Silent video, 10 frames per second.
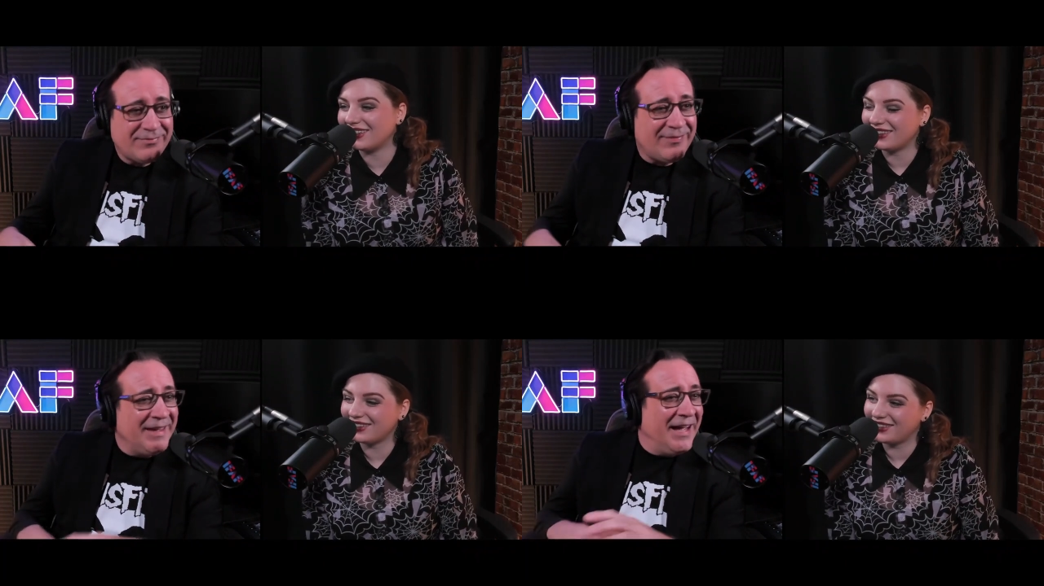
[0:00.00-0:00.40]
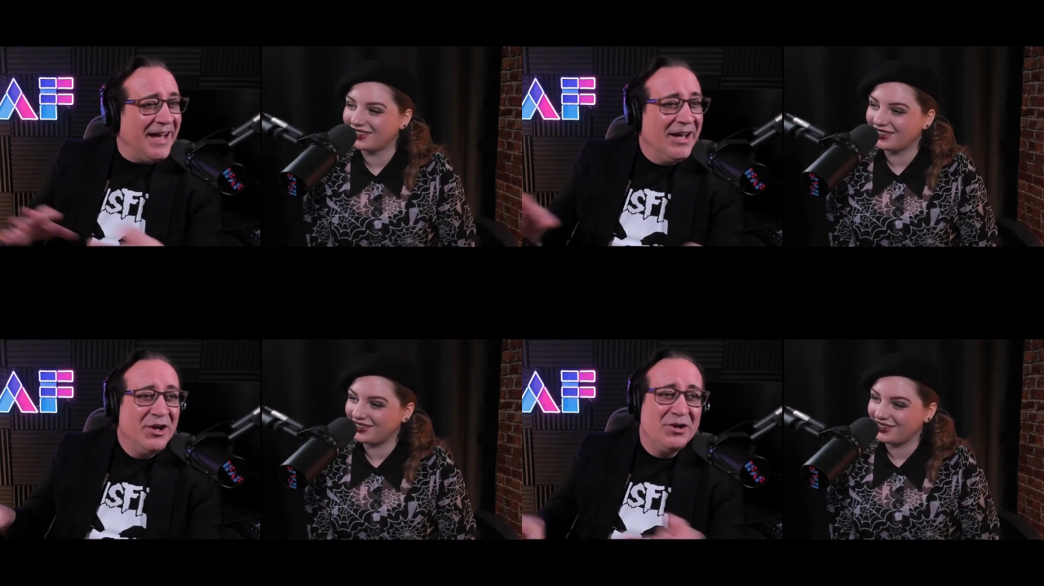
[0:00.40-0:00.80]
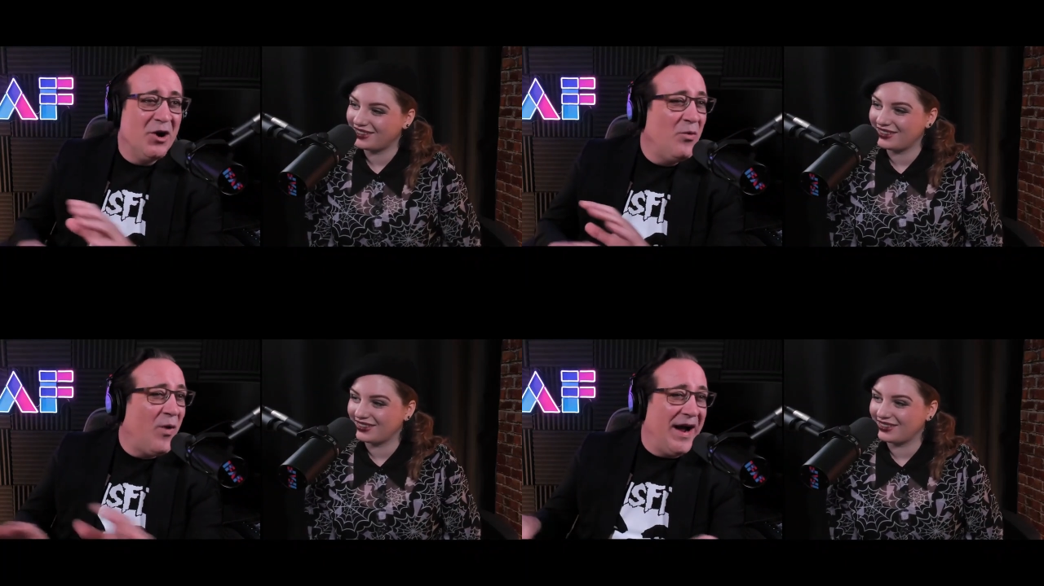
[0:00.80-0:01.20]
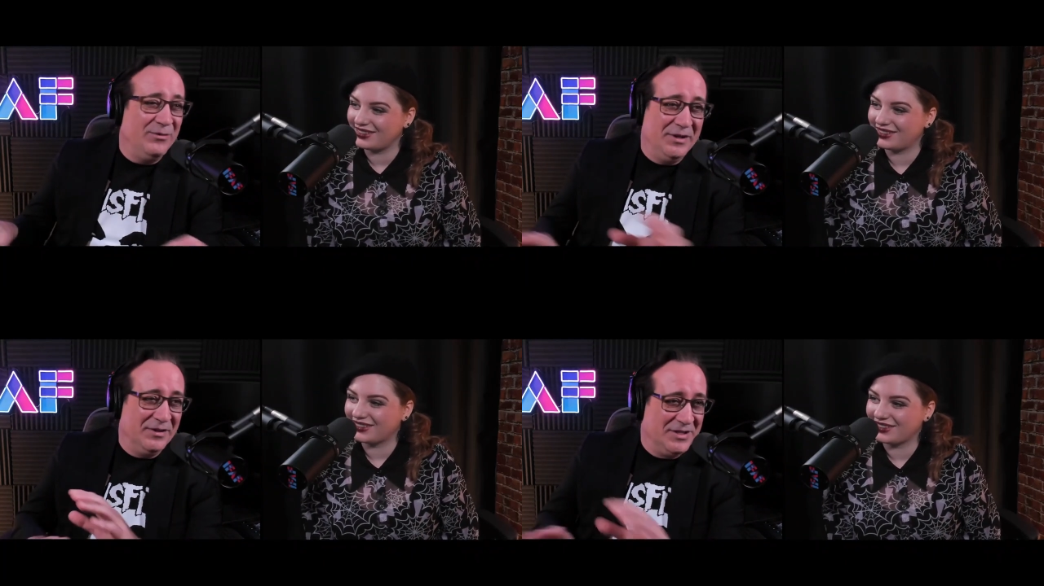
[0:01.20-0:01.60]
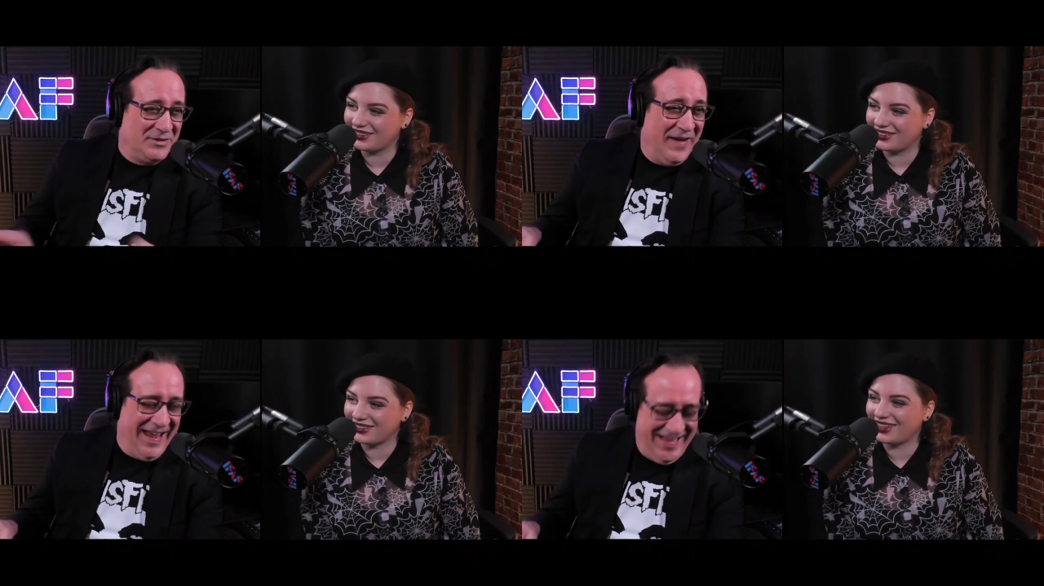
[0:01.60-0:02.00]
Speaker 1: Yeah, no white windowless
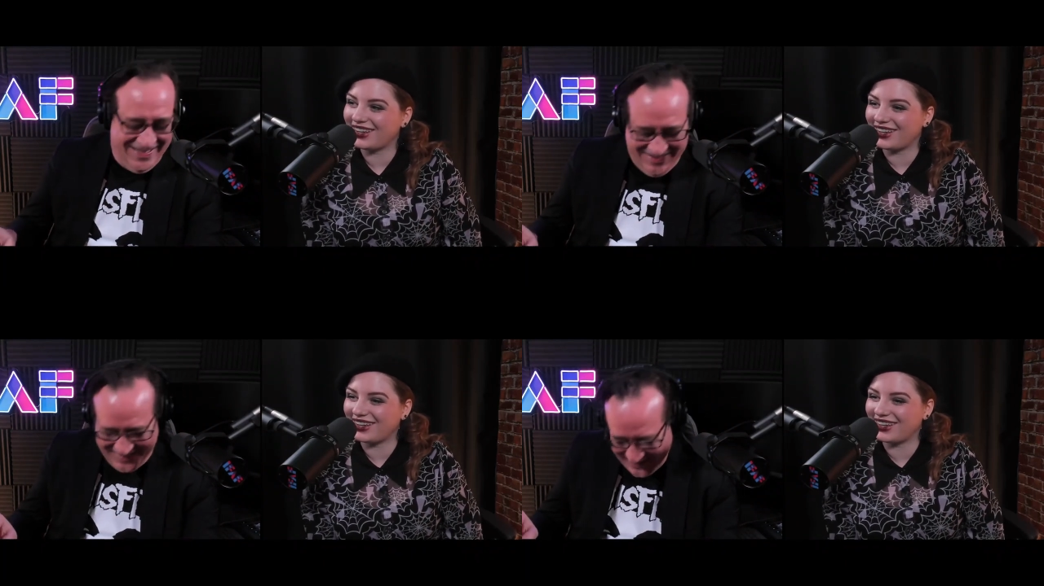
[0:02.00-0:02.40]
vans.